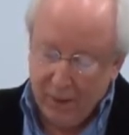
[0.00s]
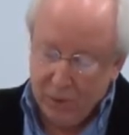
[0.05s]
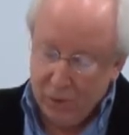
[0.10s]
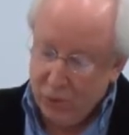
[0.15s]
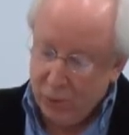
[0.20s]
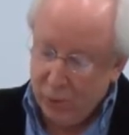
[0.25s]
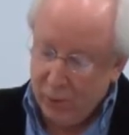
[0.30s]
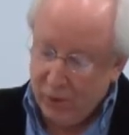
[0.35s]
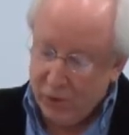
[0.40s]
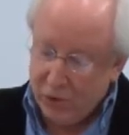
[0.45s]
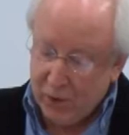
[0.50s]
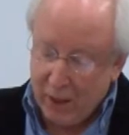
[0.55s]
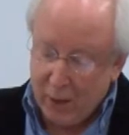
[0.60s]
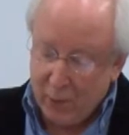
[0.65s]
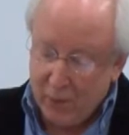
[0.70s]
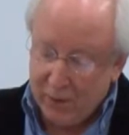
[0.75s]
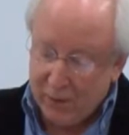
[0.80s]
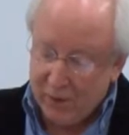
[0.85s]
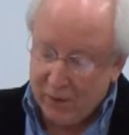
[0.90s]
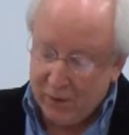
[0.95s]
to which I
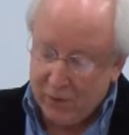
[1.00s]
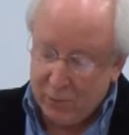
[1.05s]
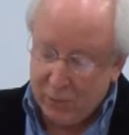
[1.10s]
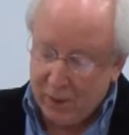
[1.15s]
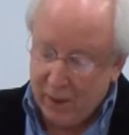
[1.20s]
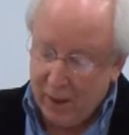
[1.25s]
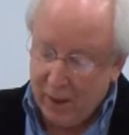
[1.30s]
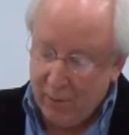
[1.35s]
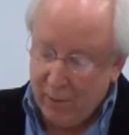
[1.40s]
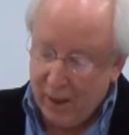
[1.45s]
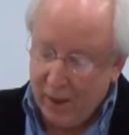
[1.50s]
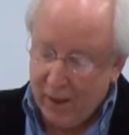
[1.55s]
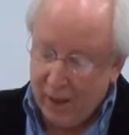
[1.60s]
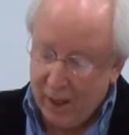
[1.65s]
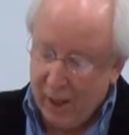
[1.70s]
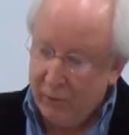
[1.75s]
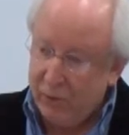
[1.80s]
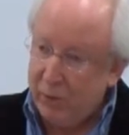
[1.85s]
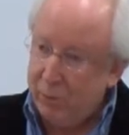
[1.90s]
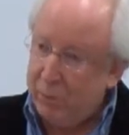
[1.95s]
would display my
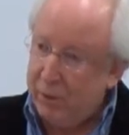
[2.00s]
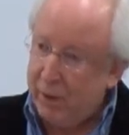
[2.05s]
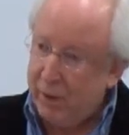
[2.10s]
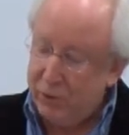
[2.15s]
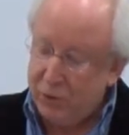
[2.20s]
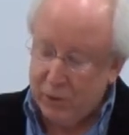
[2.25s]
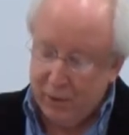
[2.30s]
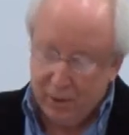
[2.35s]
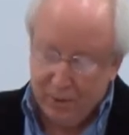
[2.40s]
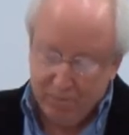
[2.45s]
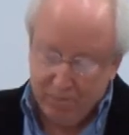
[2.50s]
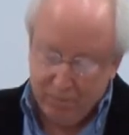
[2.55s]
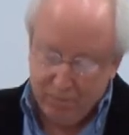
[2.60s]
avid pleasure,